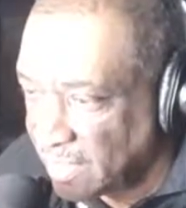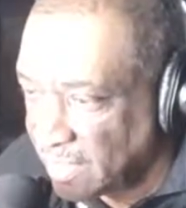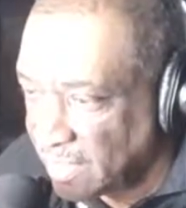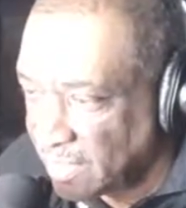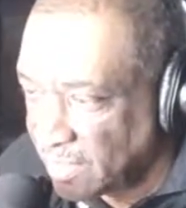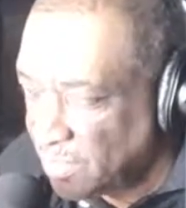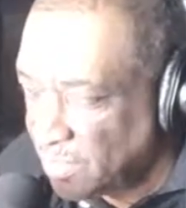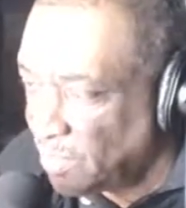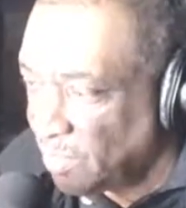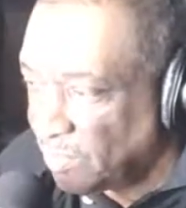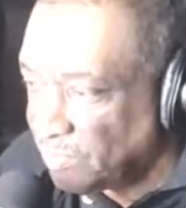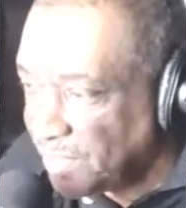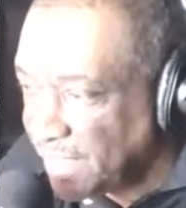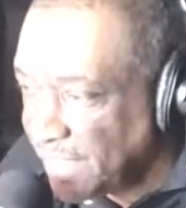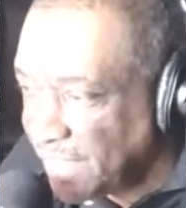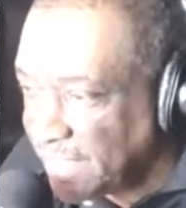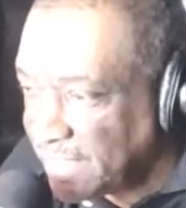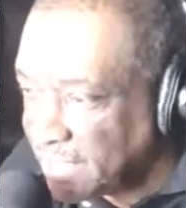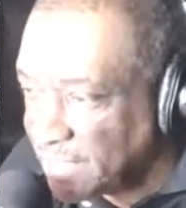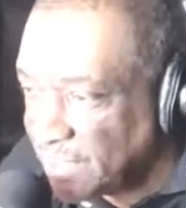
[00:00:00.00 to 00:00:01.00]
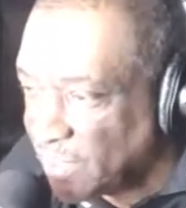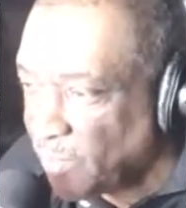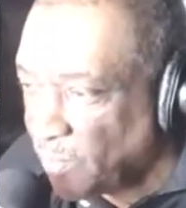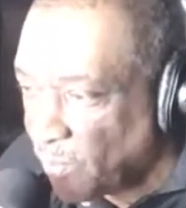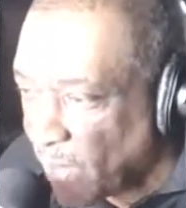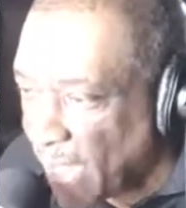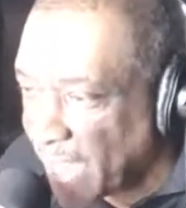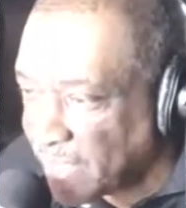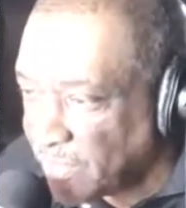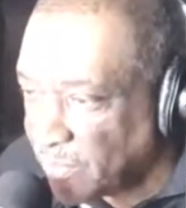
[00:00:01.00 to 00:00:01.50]
You don't need to know
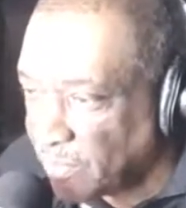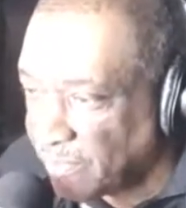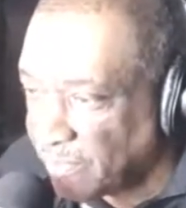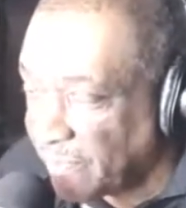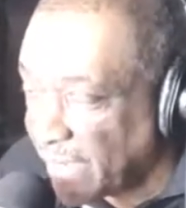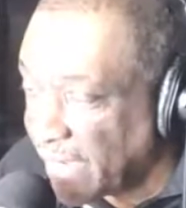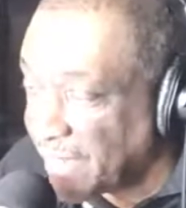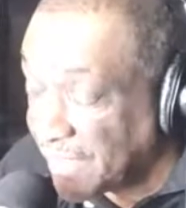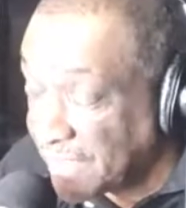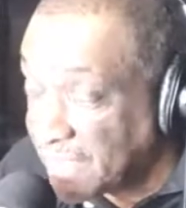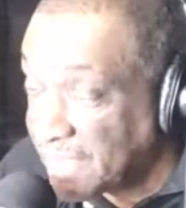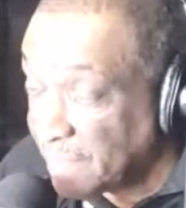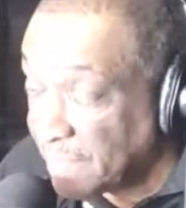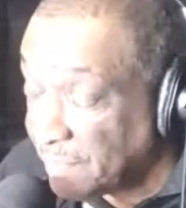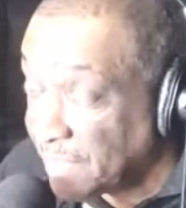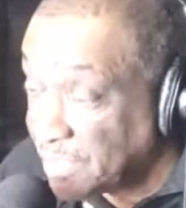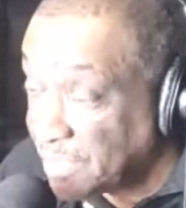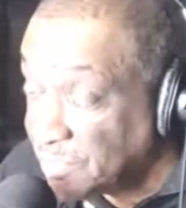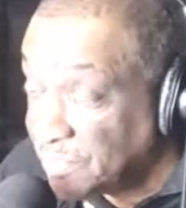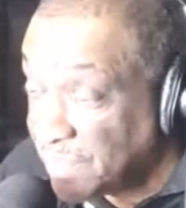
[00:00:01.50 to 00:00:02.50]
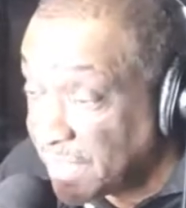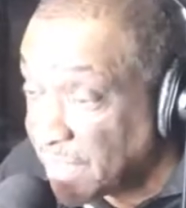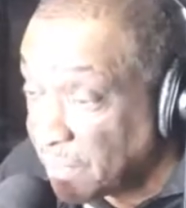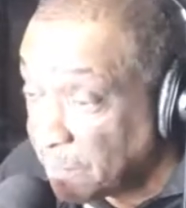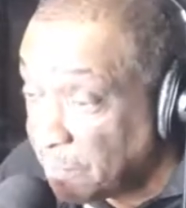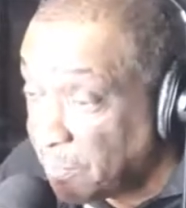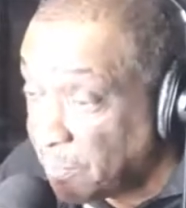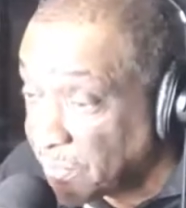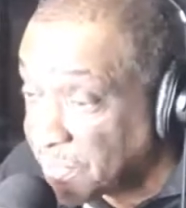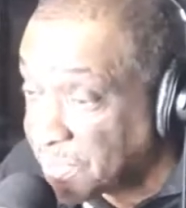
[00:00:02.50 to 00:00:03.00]
why you were fired, except that you did a
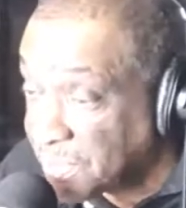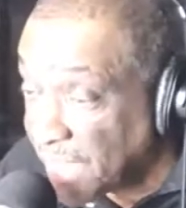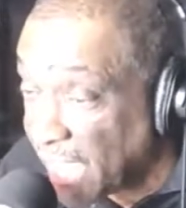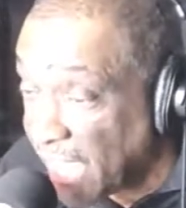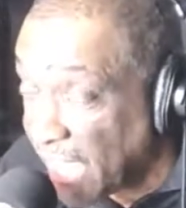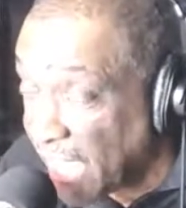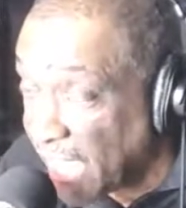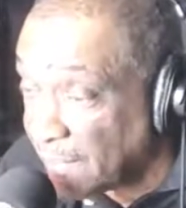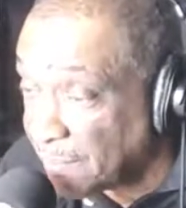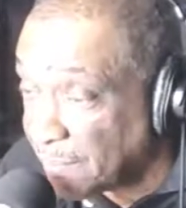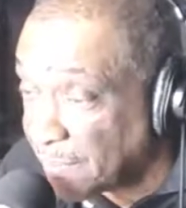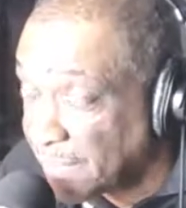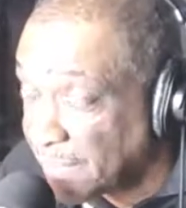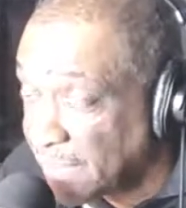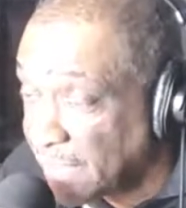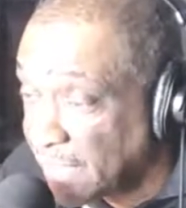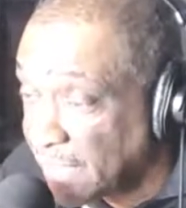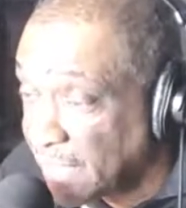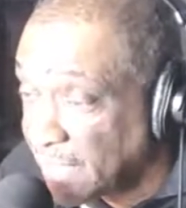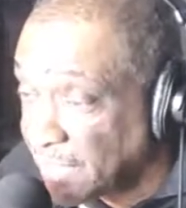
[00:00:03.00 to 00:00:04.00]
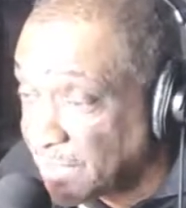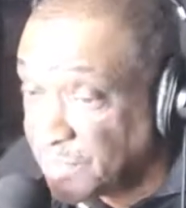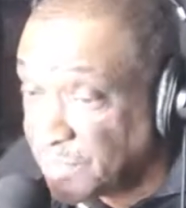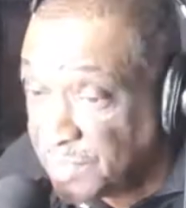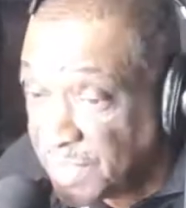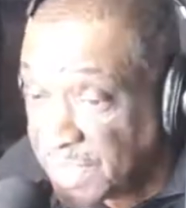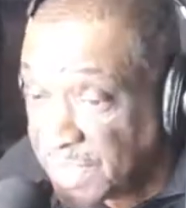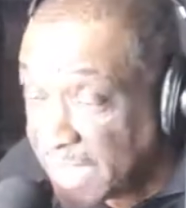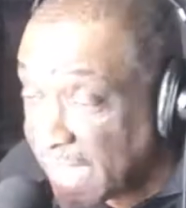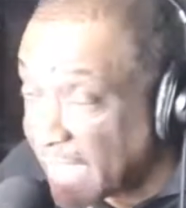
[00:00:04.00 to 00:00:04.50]
poor job. You
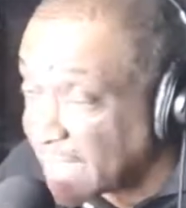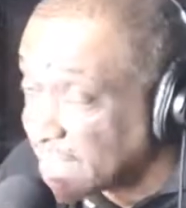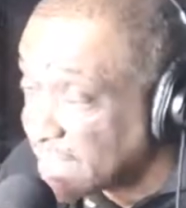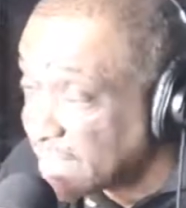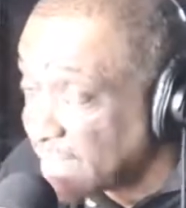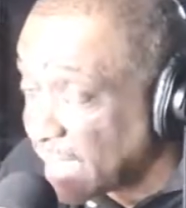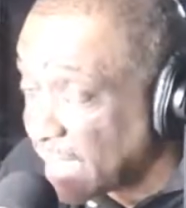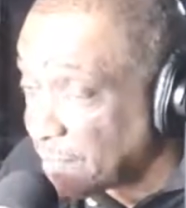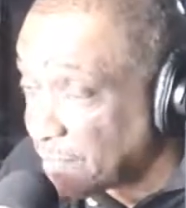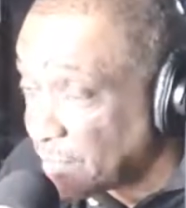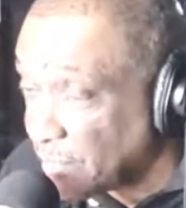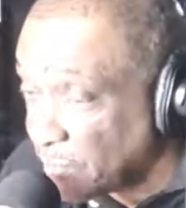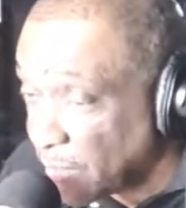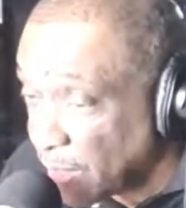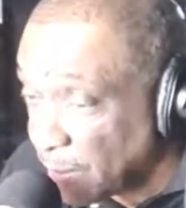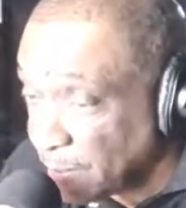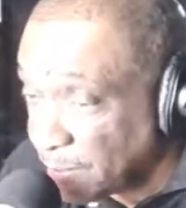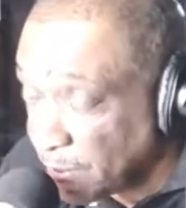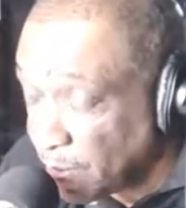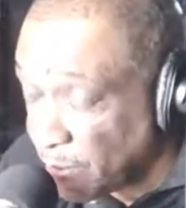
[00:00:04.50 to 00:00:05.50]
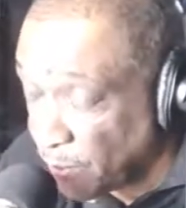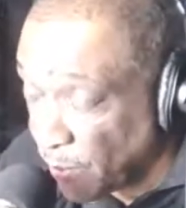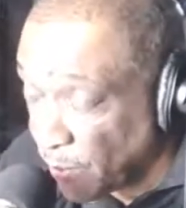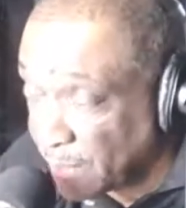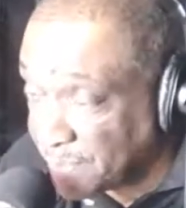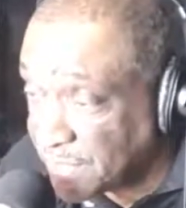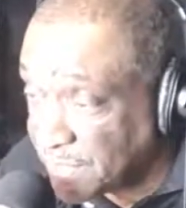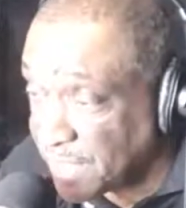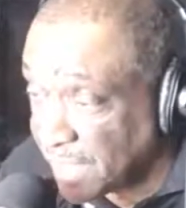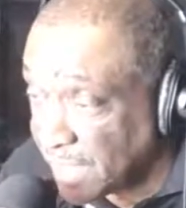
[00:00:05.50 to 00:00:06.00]
did not stop
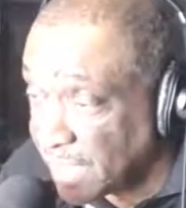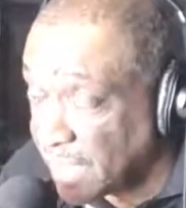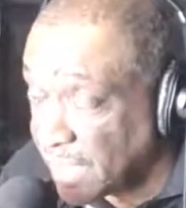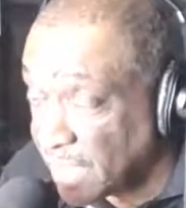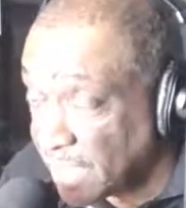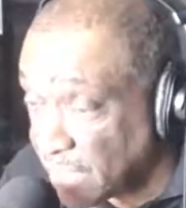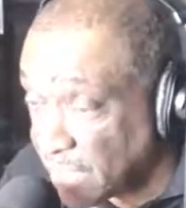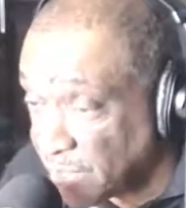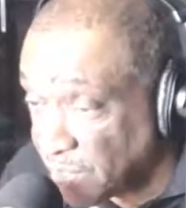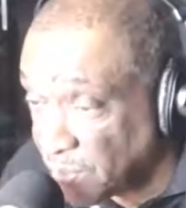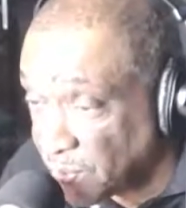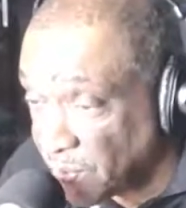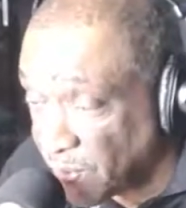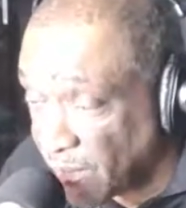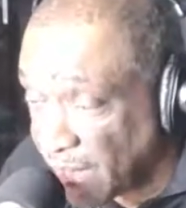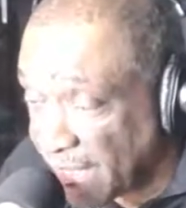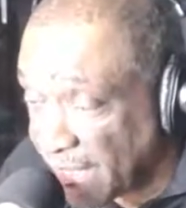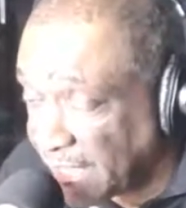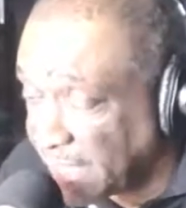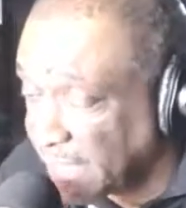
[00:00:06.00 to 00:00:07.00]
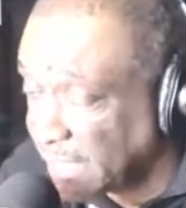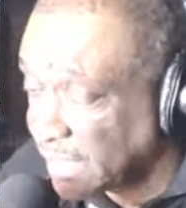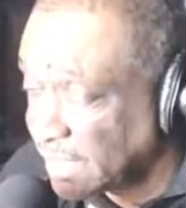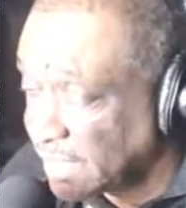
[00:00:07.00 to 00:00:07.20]
corruption in the Ukraine.